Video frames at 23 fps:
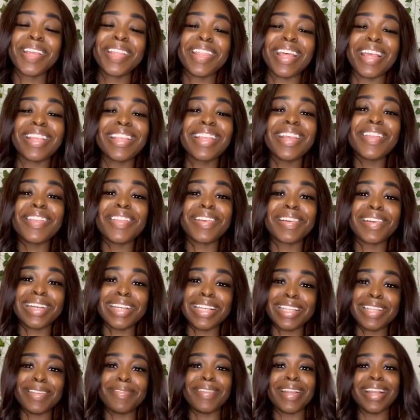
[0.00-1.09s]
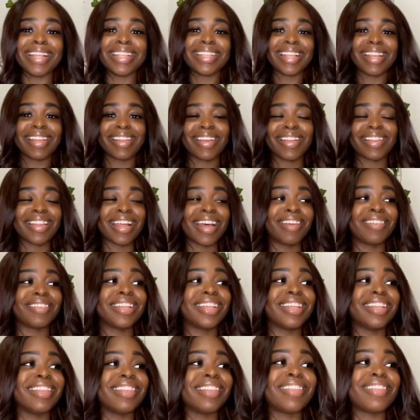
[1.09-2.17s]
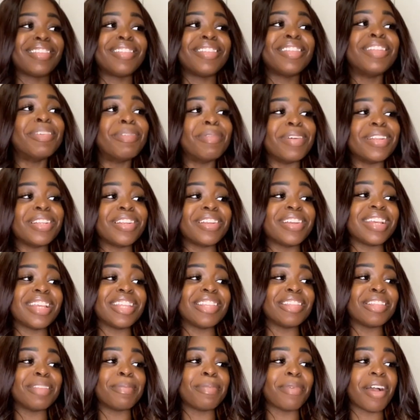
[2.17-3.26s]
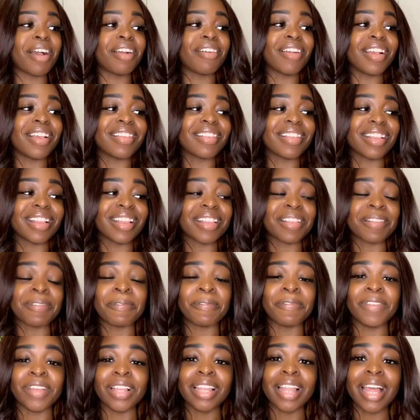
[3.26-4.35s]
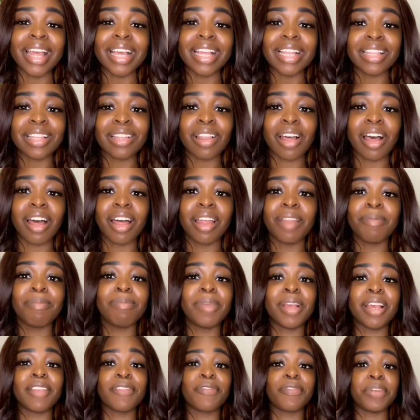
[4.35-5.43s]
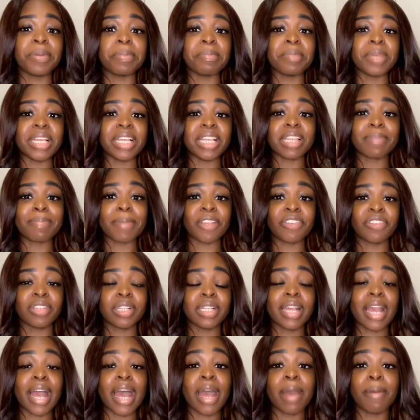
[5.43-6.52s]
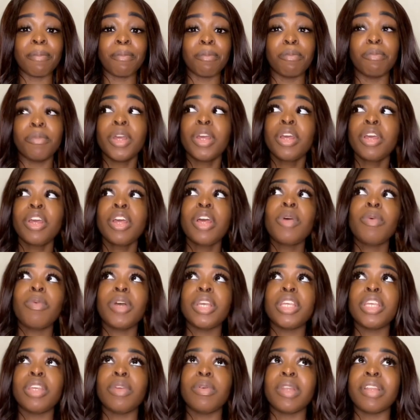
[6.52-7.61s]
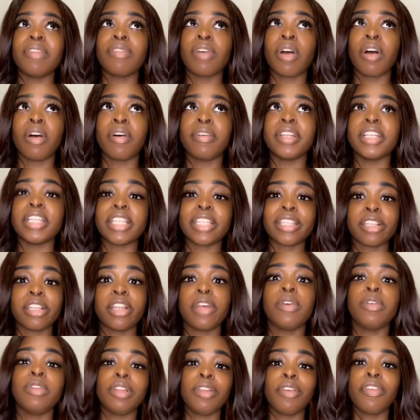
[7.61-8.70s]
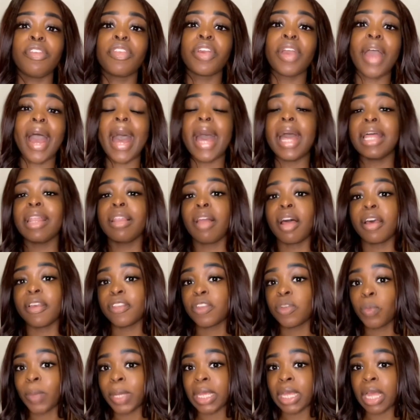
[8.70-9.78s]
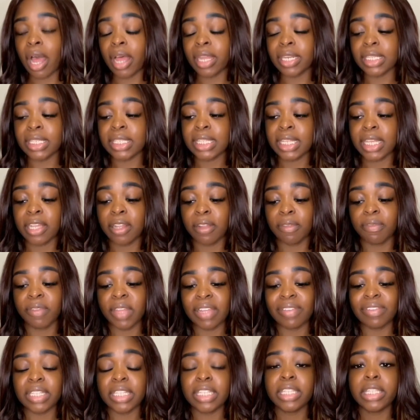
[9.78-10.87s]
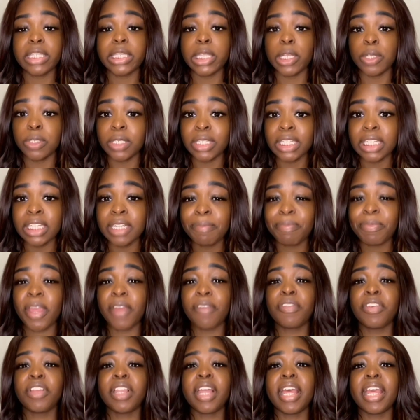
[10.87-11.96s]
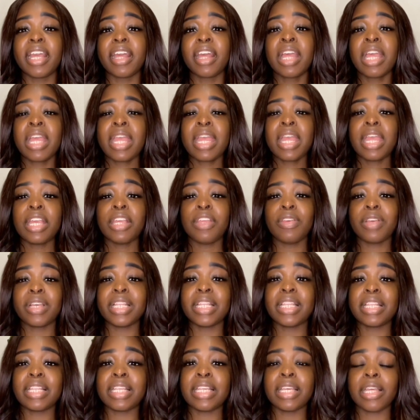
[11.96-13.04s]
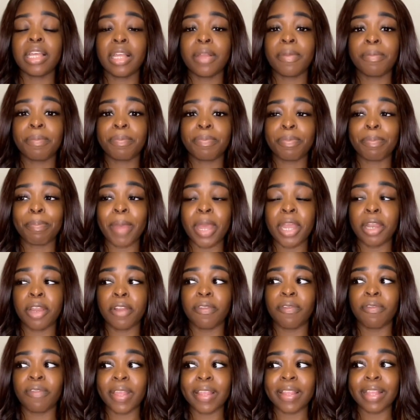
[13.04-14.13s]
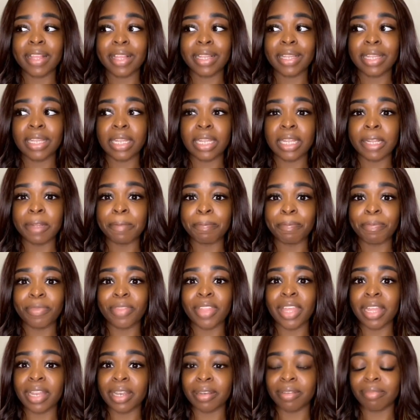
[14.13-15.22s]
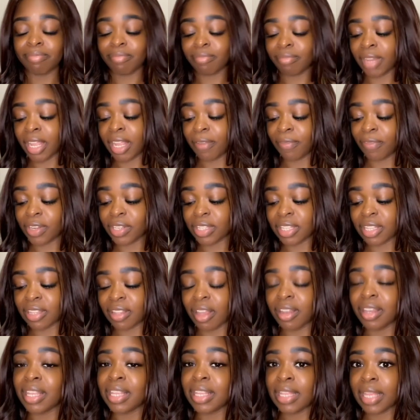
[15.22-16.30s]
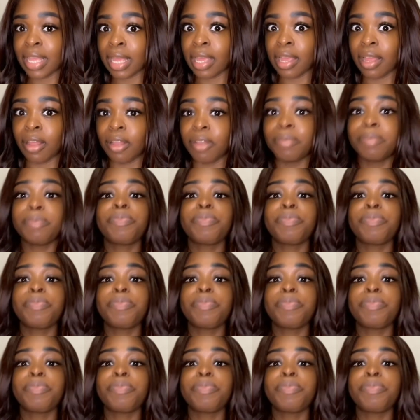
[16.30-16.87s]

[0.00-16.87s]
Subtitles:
That sounds crazy when I say it out loud, because when you're in the progress, it doesn't feel like it's a lot. Because for me, especially, I'm what you would have called a slow loser. I lost weight on the scale very slowly. I feel like you could see it better physically than like versus on the scale.